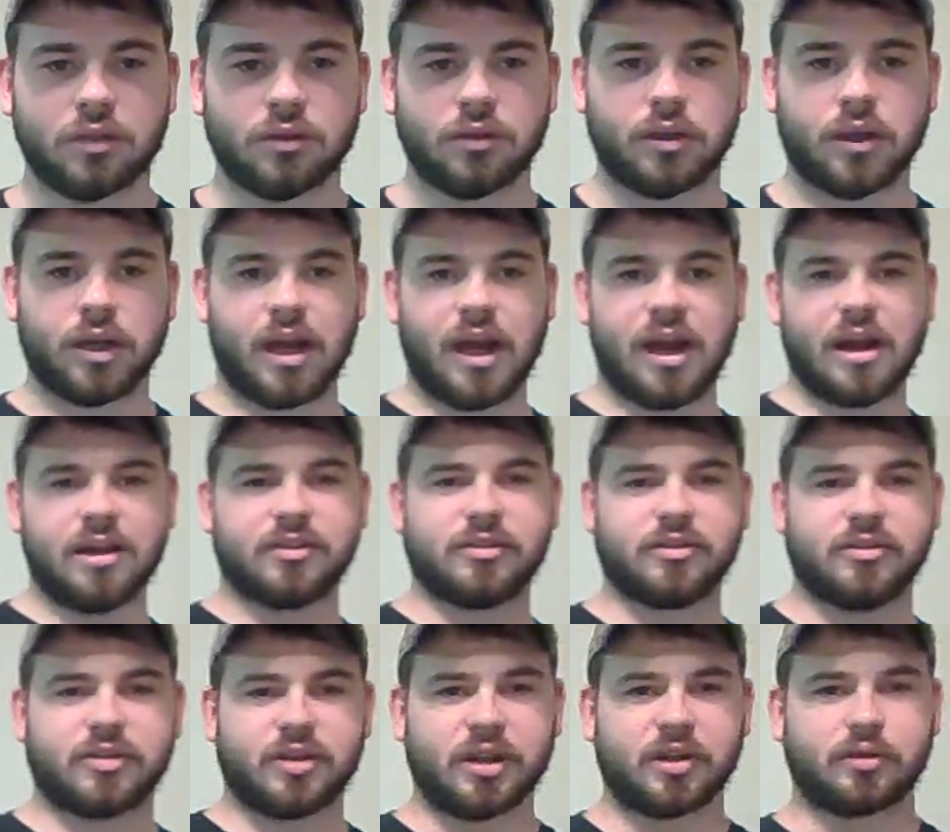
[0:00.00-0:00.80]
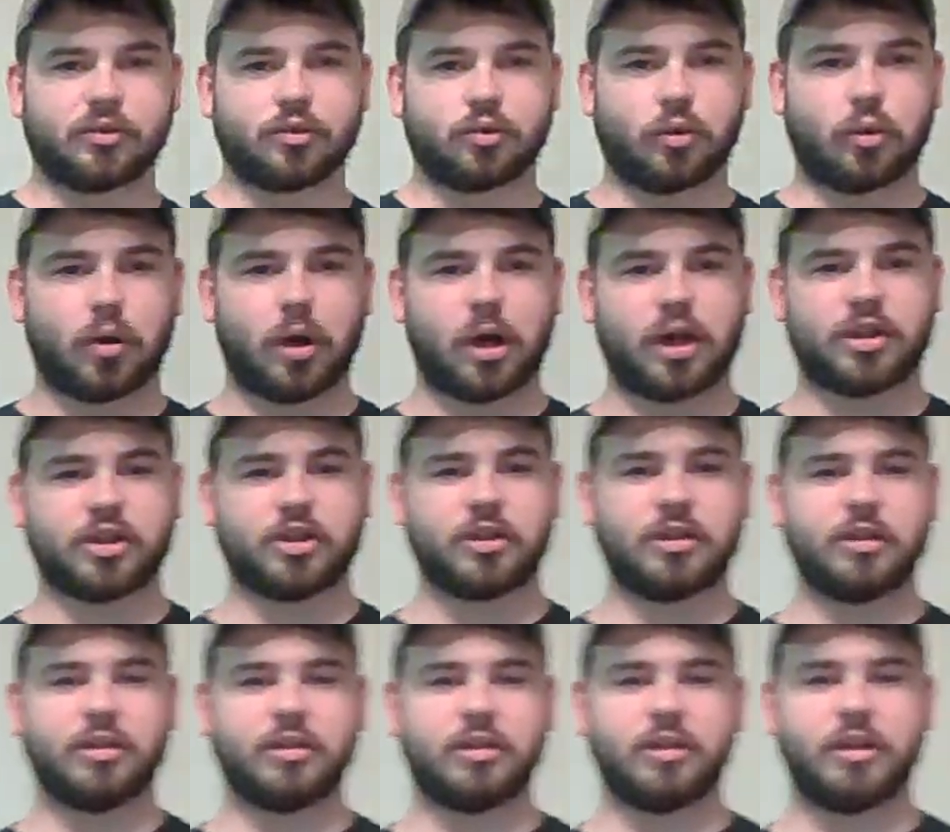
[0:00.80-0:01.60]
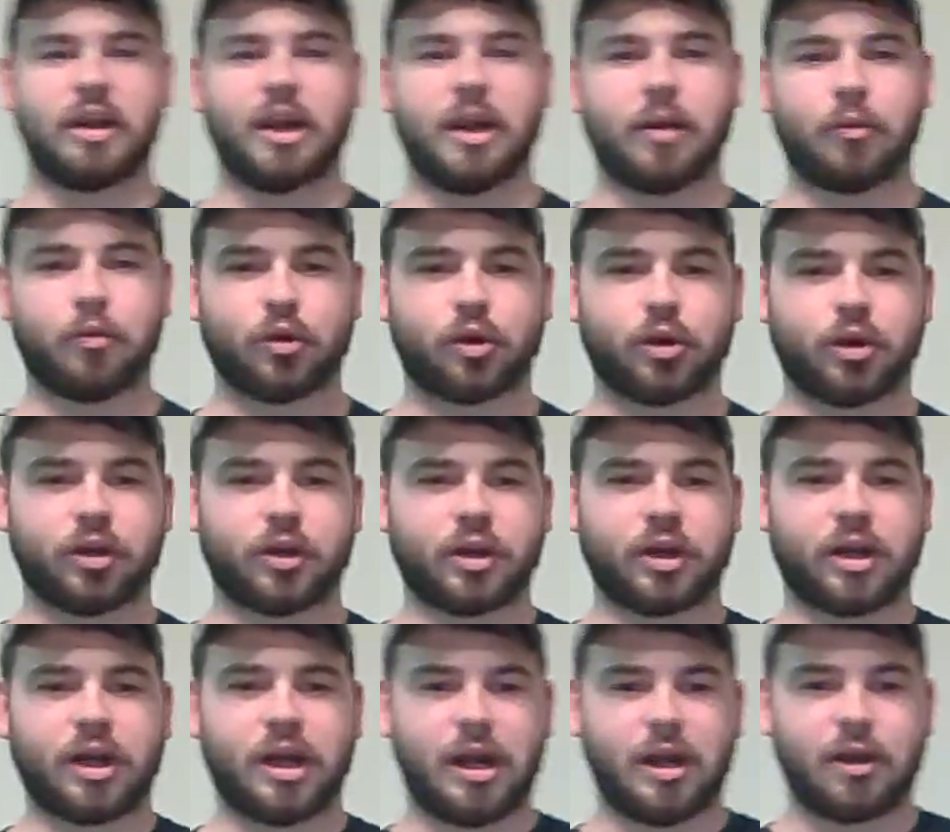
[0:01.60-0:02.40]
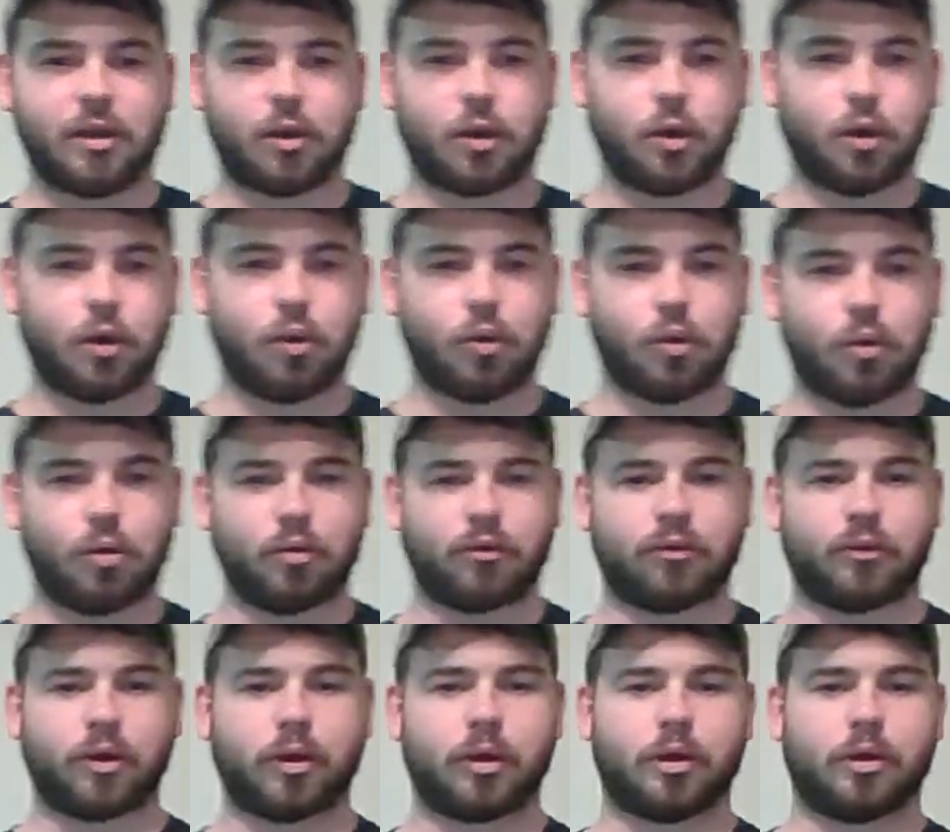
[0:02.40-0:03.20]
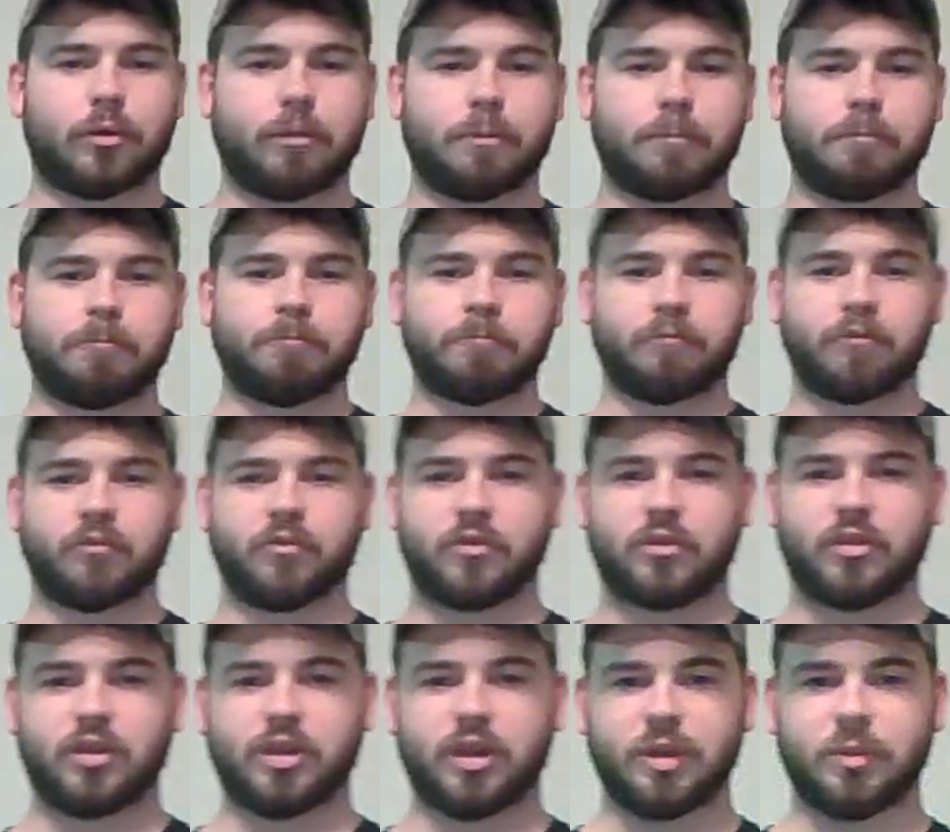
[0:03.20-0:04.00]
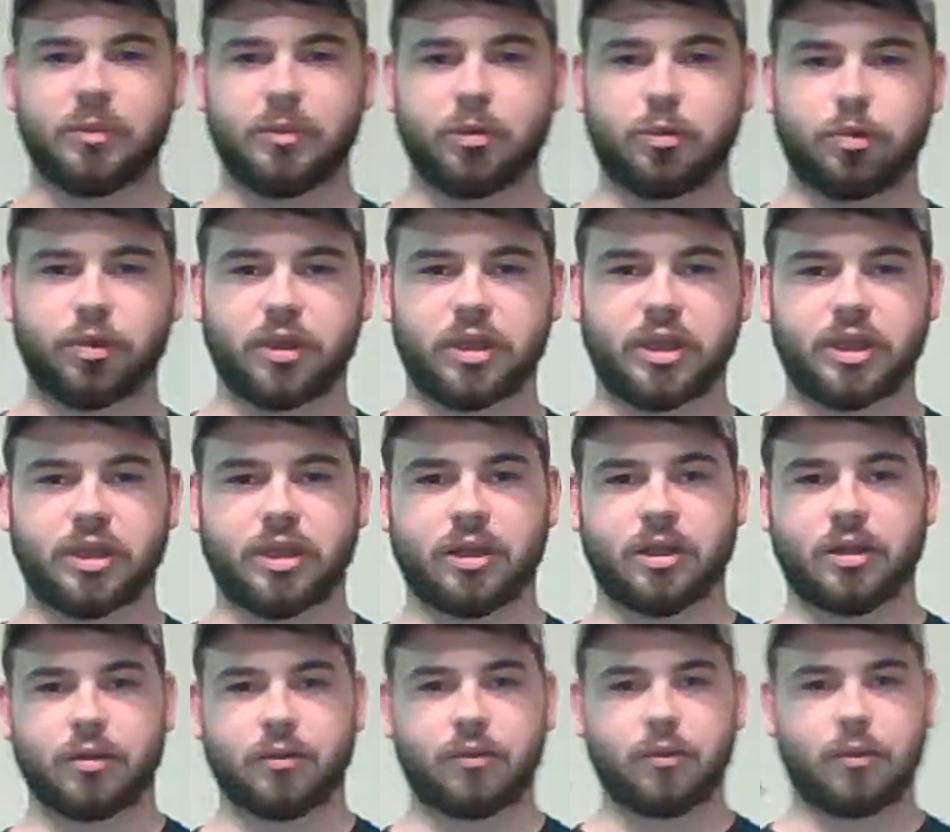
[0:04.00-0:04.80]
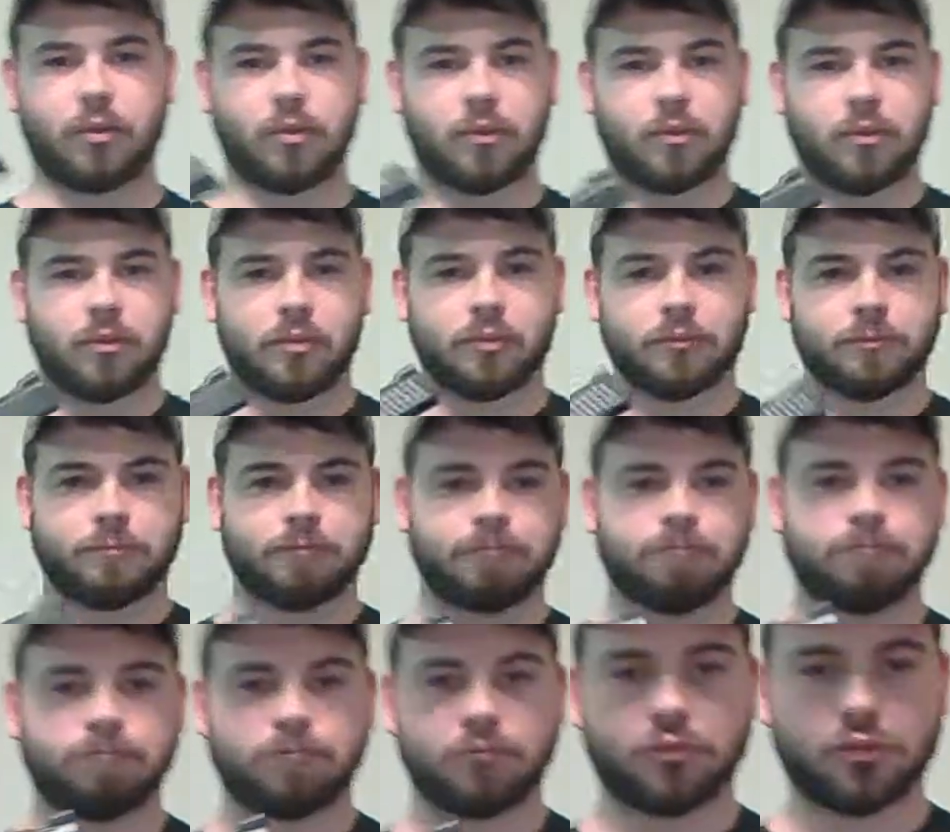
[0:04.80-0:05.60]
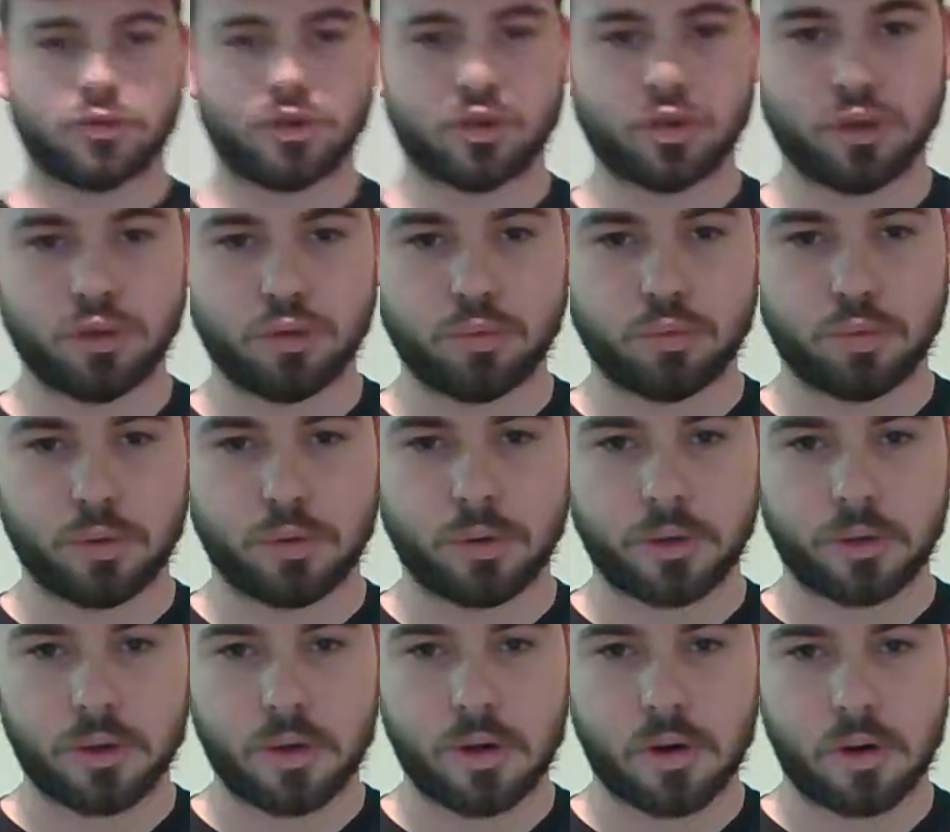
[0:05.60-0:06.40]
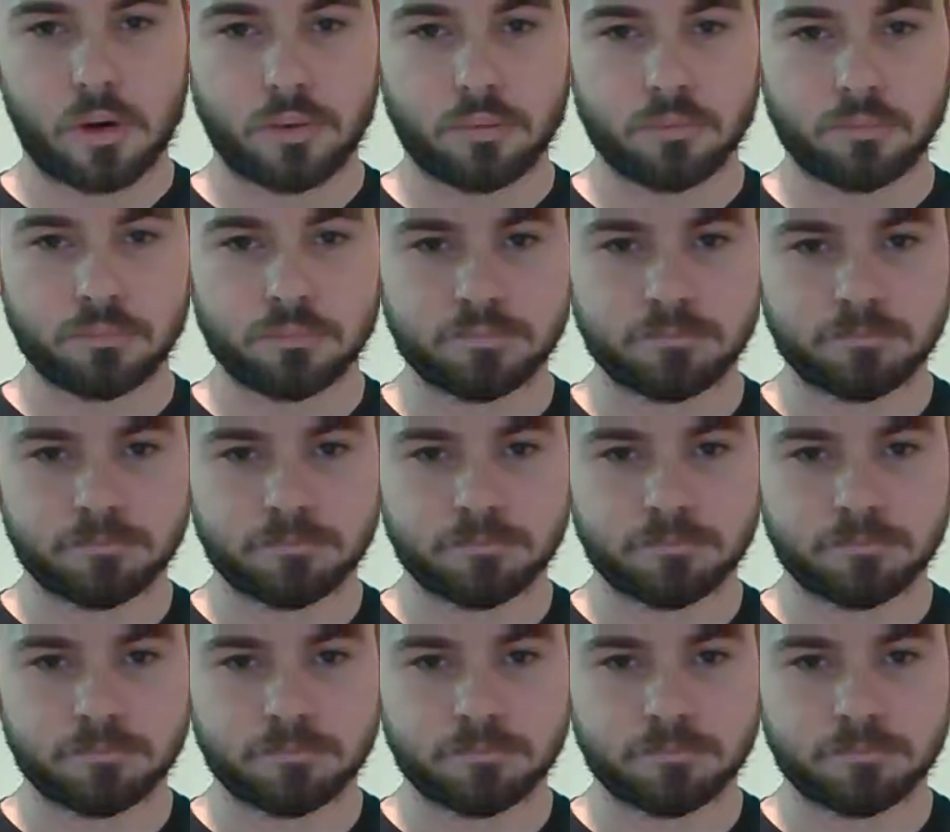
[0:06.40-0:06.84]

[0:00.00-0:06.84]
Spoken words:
Hey guys, and thanks for watching. And today we're going to kind of go over the M&P 2.0.